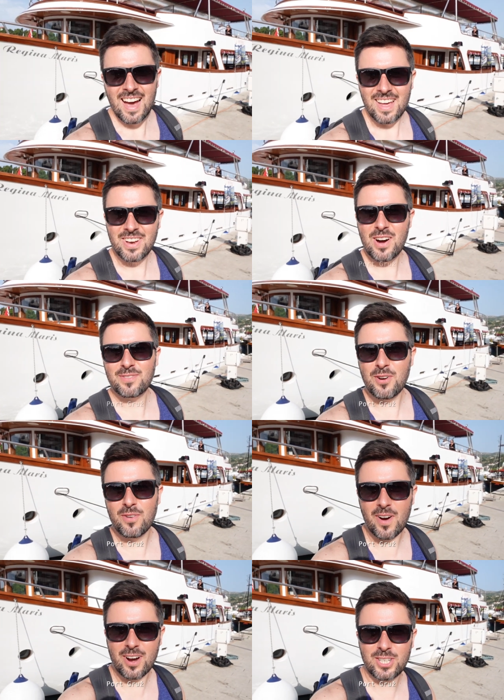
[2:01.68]
And after a
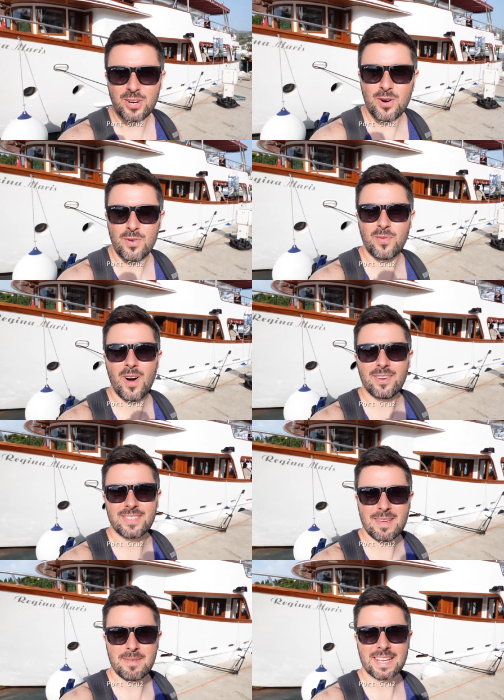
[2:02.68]
very short five to
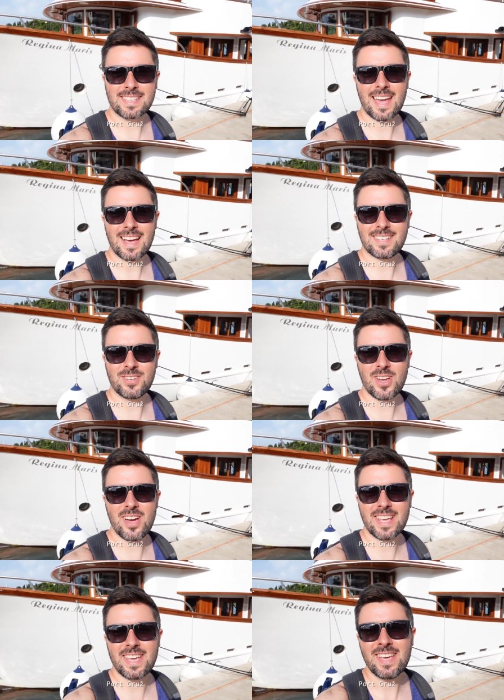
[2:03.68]
ten minute taxi
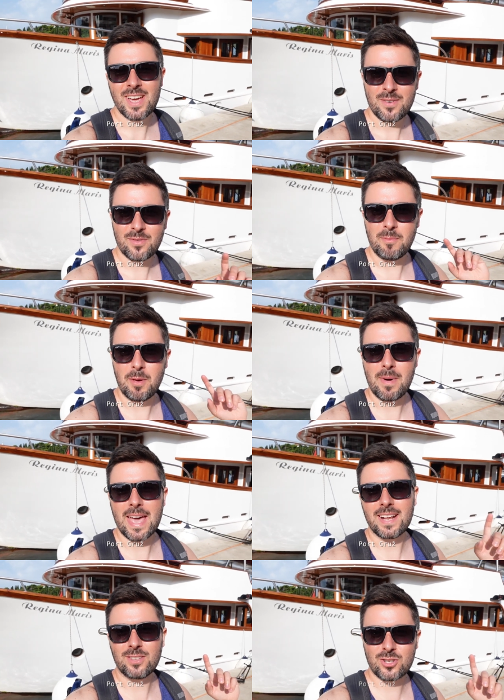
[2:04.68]
journey from the
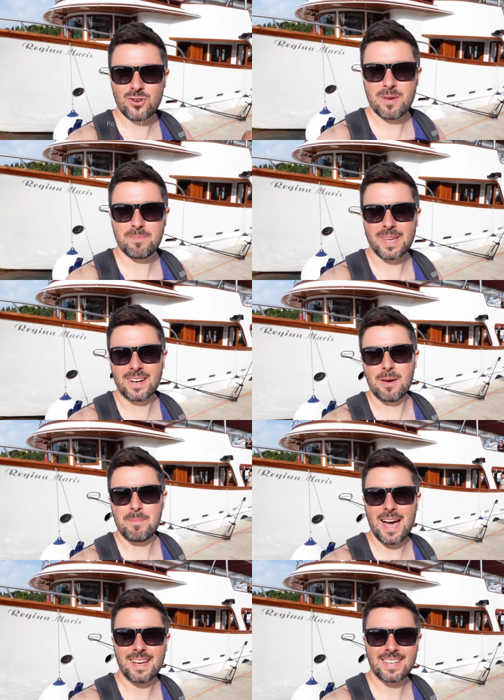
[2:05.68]
main strip in
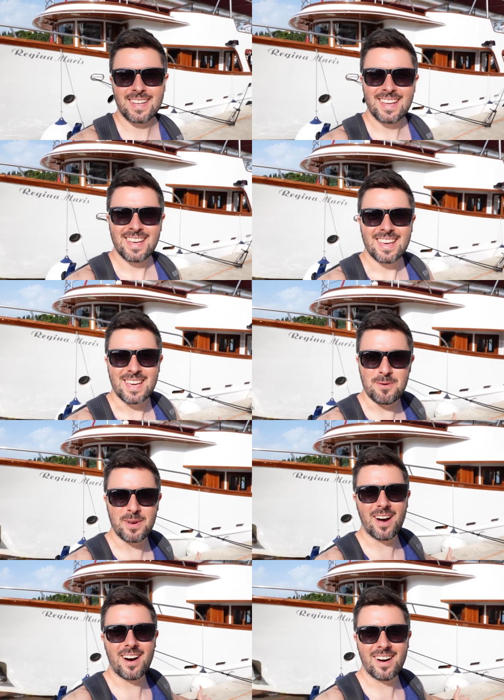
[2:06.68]
Lapad, here
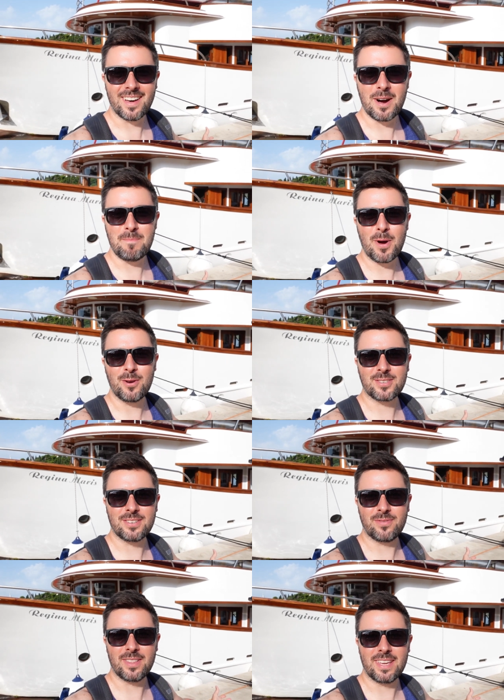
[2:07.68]
we are at our boat for